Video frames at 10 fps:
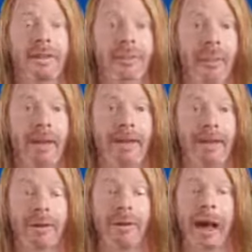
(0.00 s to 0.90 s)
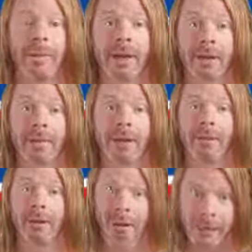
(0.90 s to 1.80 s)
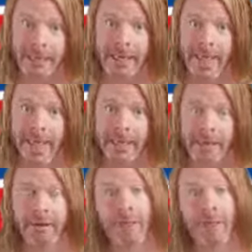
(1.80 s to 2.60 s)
reminding you how many people could die